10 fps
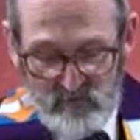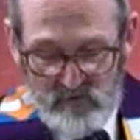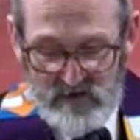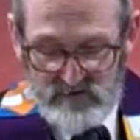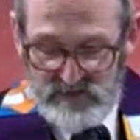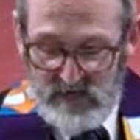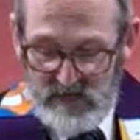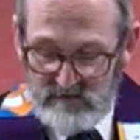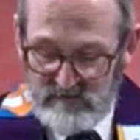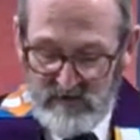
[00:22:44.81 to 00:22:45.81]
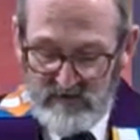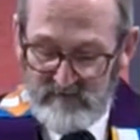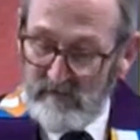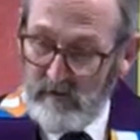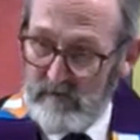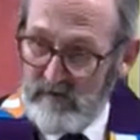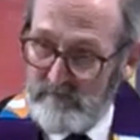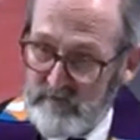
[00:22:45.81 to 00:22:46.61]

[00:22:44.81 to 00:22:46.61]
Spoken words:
create change in some